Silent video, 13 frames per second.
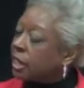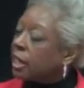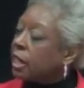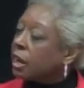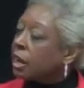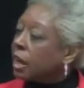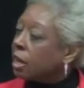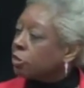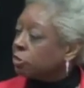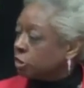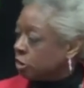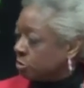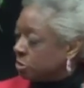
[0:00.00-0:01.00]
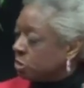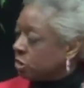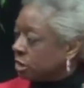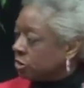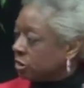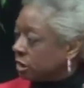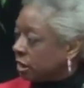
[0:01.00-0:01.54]
and allows the
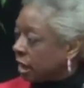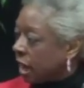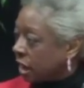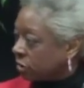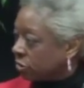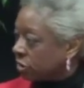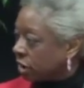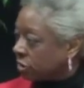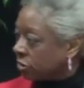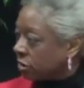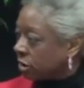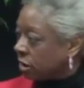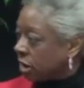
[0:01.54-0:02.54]
community access